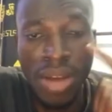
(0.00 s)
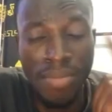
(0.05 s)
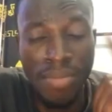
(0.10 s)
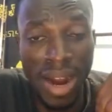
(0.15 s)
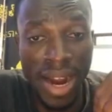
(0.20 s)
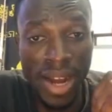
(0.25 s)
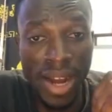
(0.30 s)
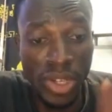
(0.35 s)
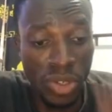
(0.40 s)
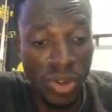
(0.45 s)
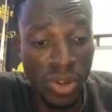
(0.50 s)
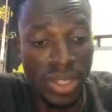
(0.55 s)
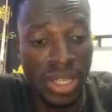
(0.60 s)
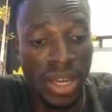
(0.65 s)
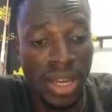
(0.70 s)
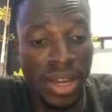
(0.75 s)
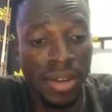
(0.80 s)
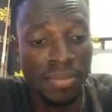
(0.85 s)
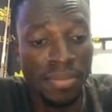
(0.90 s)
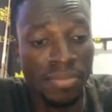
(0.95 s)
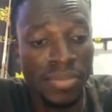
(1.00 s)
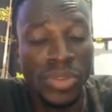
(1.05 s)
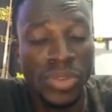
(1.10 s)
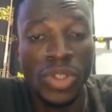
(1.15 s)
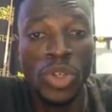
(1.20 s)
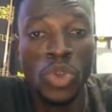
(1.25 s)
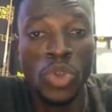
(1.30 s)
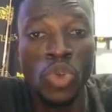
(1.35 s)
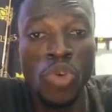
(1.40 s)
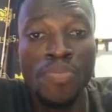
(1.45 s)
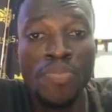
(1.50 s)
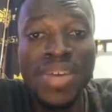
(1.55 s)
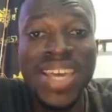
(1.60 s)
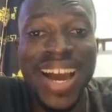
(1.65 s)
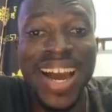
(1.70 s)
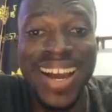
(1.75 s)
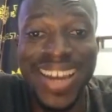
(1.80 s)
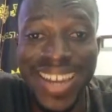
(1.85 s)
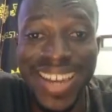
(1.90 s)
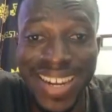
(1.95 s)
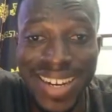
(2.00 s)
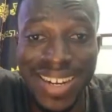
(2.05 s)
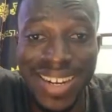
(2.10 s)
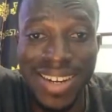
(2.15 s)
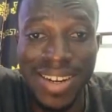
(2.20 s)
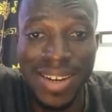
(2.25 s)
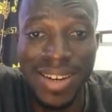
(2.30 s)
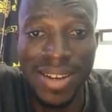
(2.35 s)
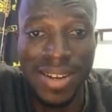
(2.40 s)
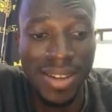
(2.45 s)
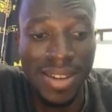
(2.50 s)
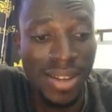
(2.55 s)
My culture said, to be a king,